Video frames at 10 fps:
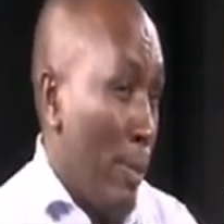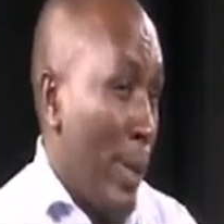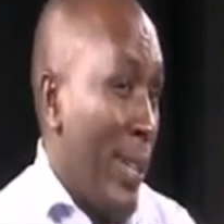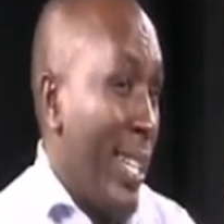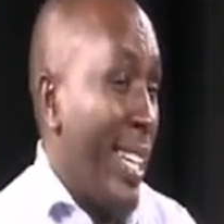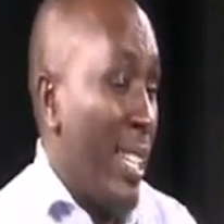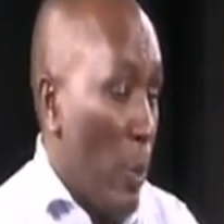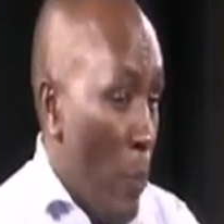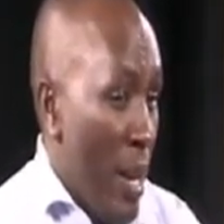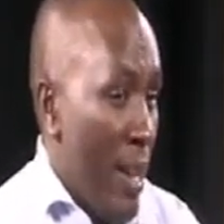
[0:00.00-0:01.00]
wiki and
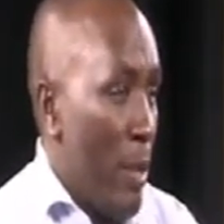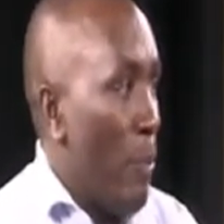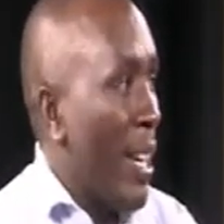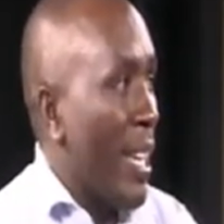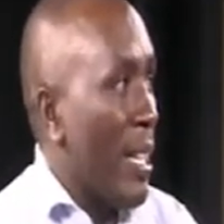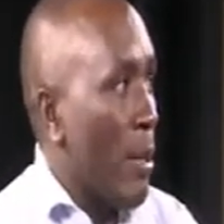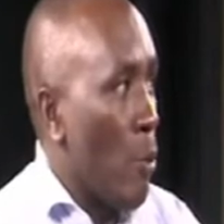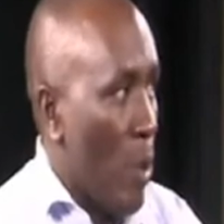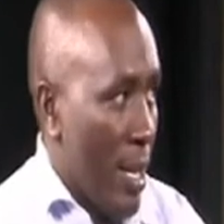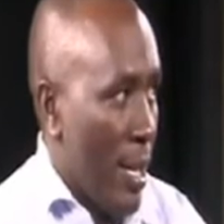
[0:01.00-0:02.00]
spinach make it
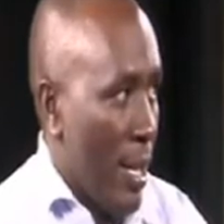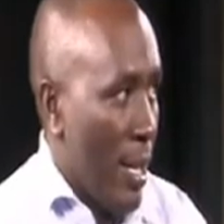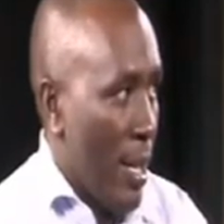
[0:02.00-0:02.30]
worse